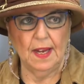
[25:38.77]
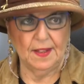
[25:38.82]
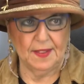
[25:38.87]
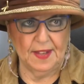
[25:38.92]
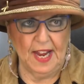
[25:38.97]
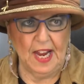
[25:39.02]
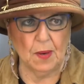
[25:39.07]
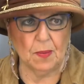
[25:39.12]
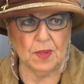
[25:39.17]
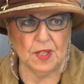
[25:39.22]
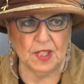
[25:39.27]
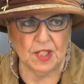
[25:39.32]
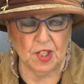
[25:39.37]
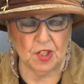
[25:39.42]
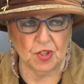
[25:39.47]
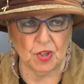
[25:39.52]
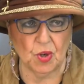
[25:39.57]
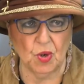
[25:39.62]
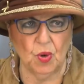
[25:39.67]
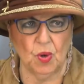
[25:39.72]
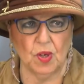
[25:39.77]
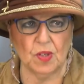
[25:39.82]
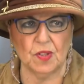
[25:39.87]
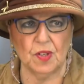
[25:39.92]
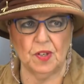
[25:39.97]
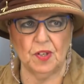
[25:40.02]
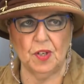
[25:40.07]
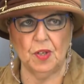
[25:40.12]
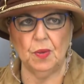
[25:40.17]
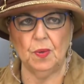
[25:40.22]
You hate when the teacher calls
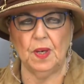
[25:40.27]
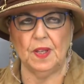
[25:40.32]
on you?"